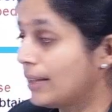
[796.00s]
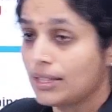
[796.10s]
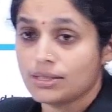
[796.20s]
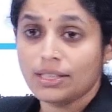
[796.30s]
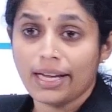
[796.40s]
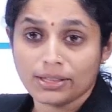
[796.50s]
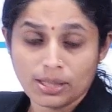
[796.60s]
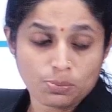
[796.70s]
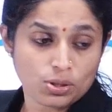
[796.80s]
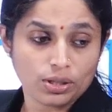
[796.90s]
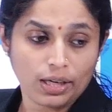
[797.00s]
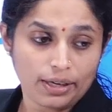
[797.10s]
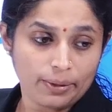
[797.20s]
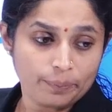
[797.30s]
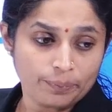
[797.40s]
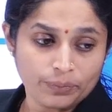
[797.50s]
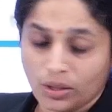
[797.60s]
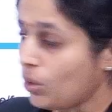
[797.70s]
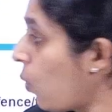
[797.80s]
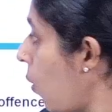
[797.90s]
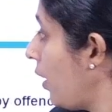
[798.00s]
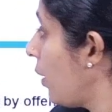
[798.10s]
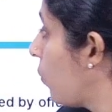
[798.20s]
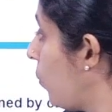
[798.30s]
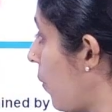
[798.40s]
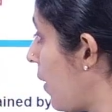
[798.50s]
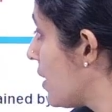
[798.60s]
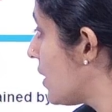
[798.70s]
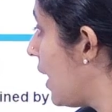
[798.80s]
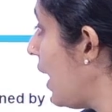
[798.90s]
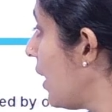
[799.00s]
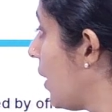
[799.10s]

there is an exception here. The holder, whoever is there,